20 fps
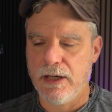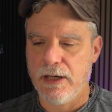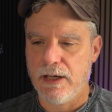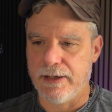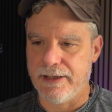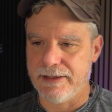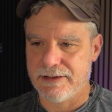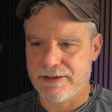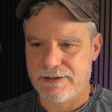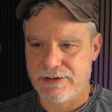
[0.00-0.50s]

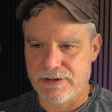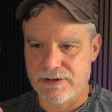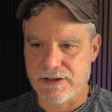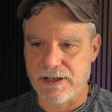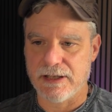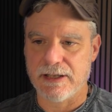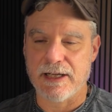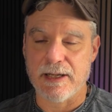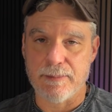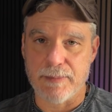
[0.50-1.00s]
It's just
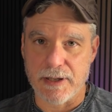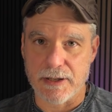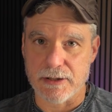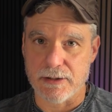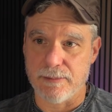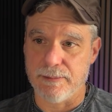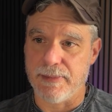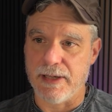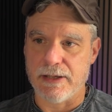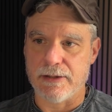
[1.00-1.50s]
going to get better
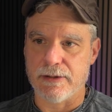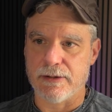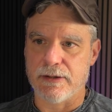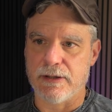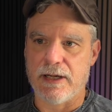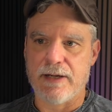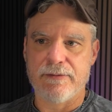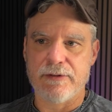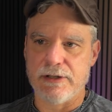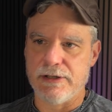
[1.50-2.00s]
and better
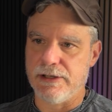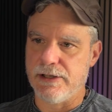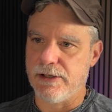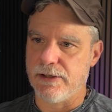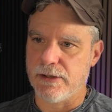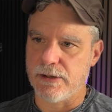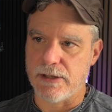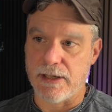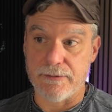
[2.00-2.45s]
every year,